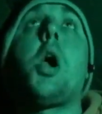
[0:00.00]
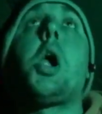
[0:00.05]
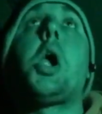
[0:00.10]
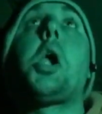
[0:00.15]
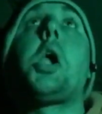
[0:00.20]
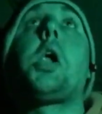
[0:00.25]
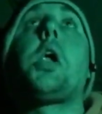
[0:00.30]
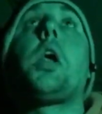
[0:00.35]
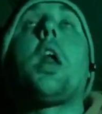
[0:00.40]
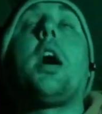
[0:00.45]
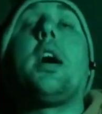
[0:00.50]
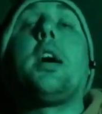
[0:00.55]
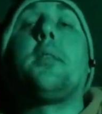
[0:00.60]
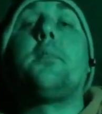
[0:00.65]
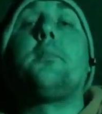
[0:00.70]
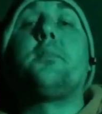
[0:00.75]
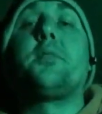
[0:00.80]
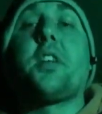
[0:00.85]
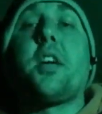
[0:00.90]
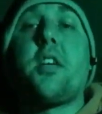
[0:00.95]
So you can
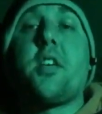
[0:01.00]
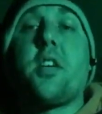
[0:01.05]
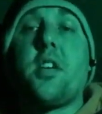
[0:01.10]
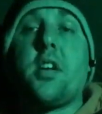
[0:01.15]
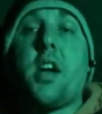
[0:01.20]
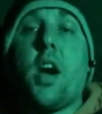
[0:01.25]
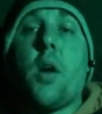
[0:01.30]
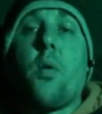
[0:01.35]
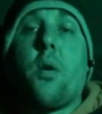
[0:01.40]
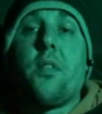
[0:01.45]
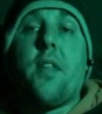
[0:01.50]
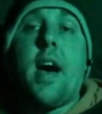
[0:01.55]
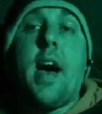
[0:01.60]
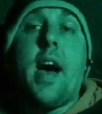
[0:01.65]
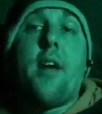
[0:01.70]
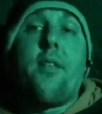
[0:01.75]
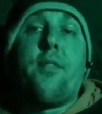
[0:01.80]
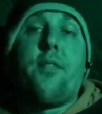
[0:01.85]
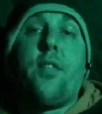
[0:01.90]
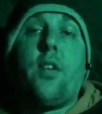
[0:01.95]
go on that and follow
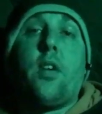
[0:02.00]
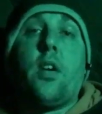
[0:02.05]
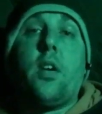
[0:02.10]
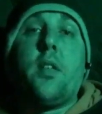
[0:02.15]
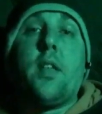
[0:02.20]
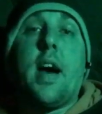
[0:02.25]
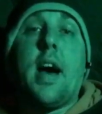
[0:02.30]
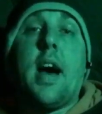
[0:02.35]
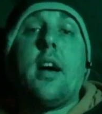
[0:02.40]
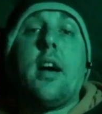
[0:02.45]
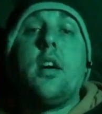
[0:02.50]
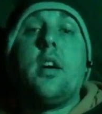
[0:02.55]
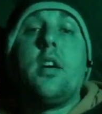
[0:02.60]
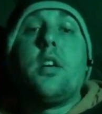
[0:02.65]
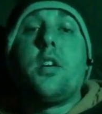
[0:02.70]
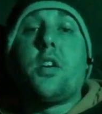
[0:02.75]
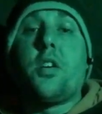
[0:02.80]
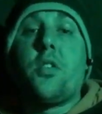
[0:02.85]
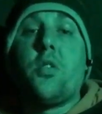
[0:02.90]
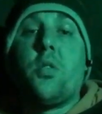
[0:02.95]
that. You can
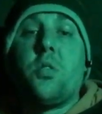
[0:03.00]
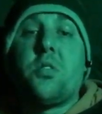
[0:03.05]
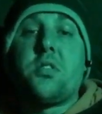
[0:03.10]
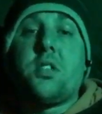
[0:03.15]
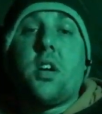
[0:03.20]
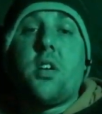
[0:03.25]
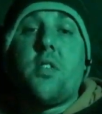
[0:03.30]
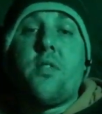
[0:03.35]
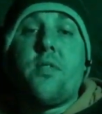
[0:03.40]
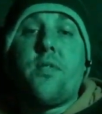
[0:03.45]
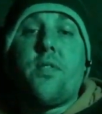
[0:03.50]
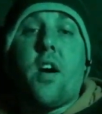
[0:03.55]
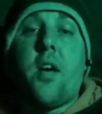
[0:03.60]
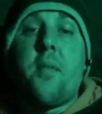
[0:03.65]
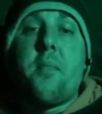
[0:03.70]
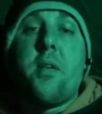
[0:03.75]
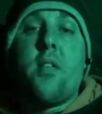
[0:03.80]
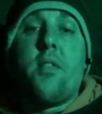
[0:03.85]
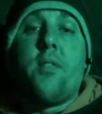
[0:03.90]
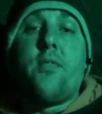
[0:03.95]
also find me on
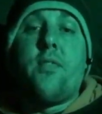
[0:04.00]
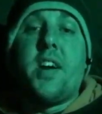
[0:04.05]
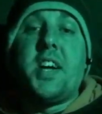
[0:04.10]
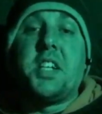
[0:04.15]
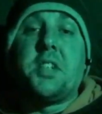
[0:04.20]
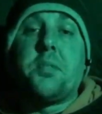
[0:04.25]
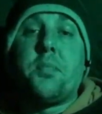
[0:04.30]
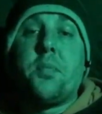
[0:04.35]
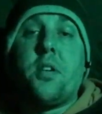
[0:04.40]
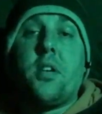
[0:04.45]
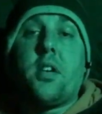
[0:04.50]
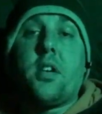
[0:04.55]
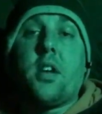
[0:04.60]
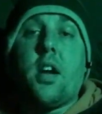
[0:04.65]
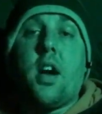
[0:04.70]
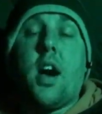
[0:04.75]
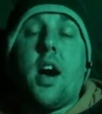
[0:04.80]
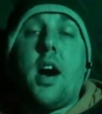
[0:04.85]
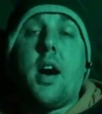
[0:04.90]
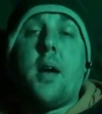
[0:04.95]
Facebook
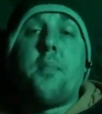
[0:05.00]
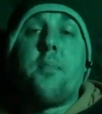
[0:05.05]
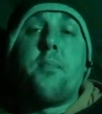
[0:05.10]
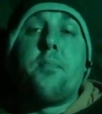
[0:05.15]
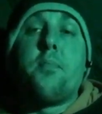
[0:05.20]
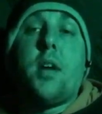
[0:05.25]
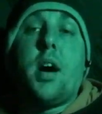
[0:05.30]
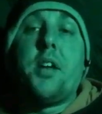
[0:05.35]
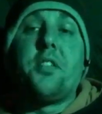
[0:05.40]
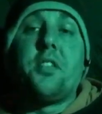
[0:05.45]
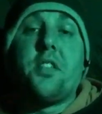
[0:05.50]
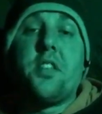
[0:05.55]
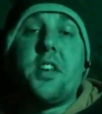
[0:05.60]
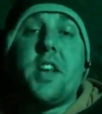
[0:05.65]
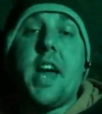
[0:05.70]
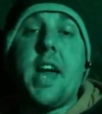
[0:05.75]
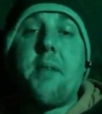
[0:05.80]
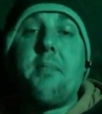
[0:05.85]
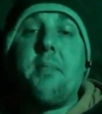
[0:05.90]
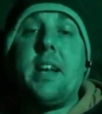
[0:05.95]
under the name Leon
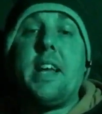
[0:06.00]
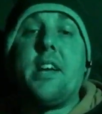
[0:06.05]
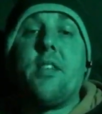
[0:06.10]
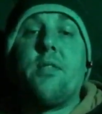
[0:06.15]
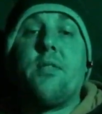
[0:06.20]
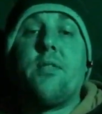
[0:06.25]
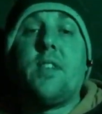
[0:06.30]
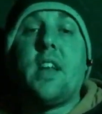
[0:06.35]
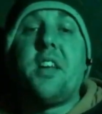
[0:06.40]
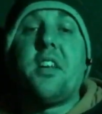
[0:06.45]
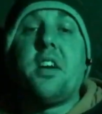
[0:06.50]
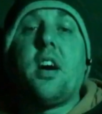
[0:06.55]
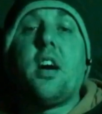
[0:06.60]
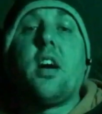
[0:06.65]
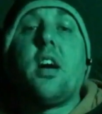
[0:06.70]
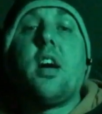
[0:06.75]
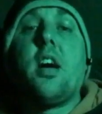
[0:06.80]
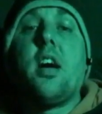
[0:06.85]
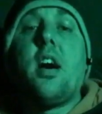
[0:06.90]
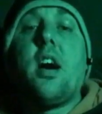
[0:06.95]
Vleder,
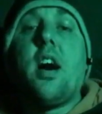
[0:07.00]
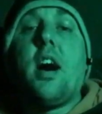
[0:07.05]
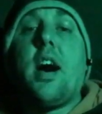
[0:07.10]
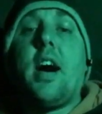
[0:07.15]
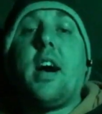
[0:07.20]
and